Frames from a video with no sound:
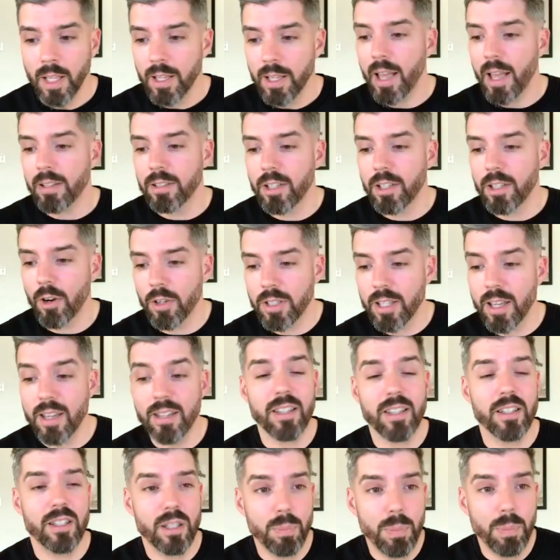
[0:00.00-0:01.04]
Yeah, Sarah
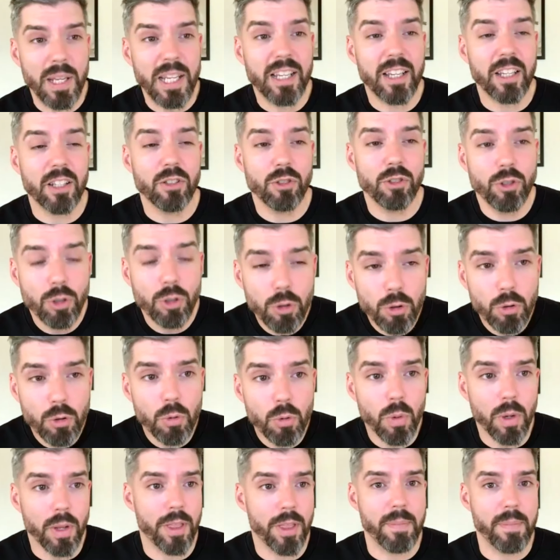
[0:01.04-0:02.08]
says, speak
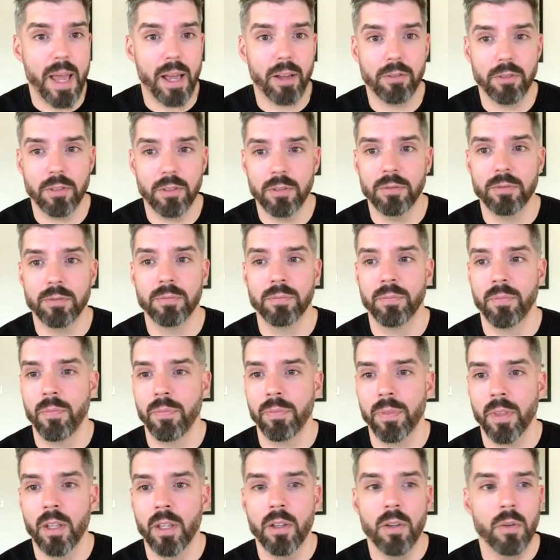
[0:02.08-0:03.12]
to the mountain.
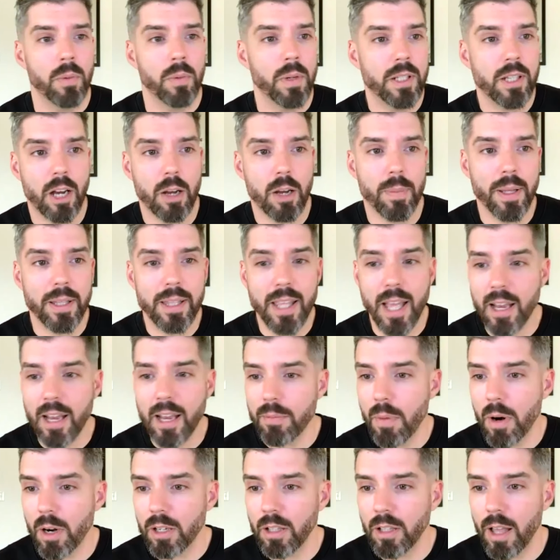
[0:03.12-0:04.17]
We talk about that
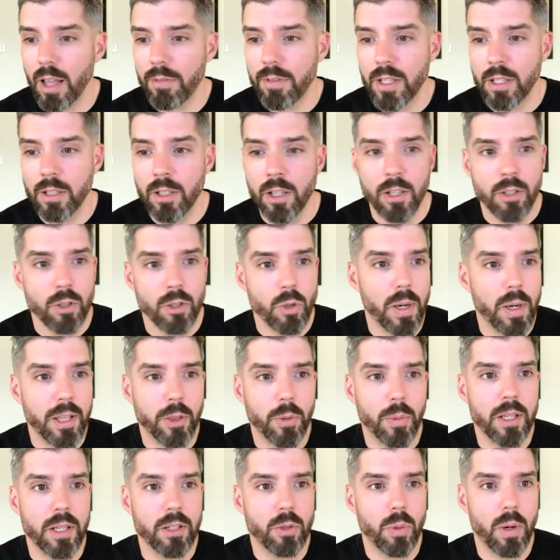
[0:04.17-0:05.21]
in Mark 11:23
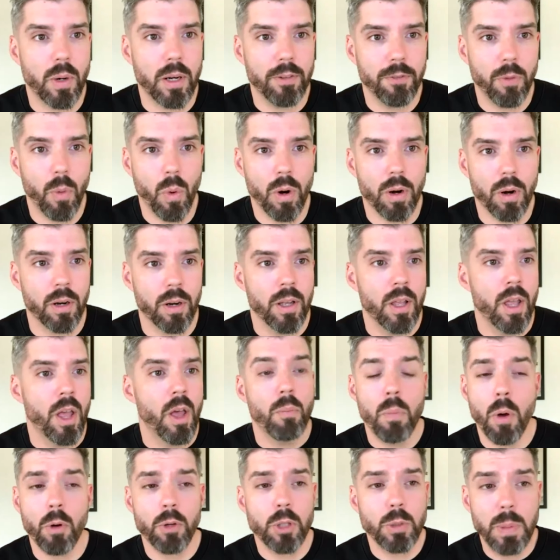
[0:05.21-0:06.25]
and 24.
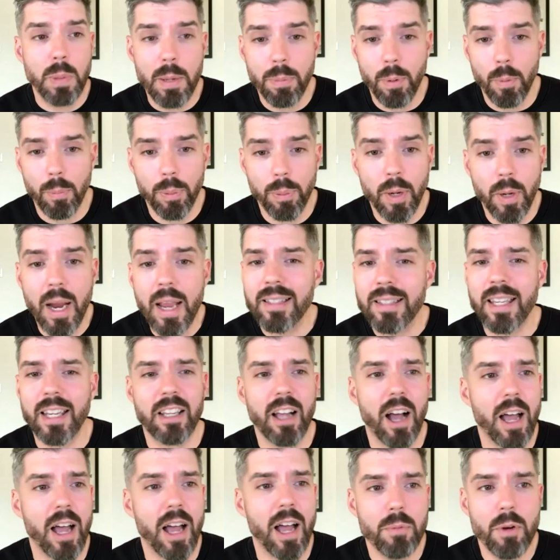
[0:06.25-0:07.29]
Most people pray and say,
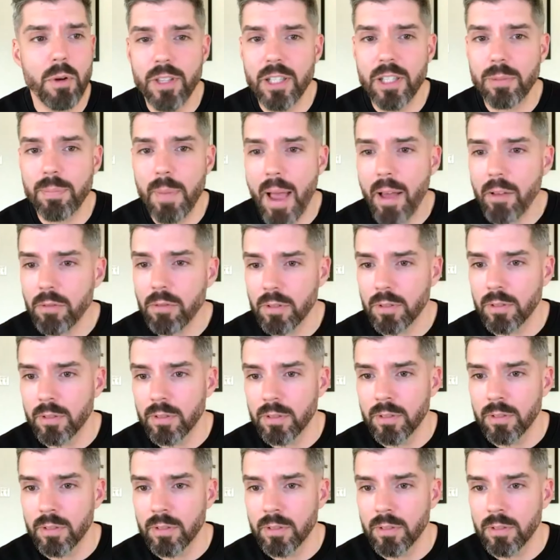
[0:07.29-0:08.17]
God, move this mountain.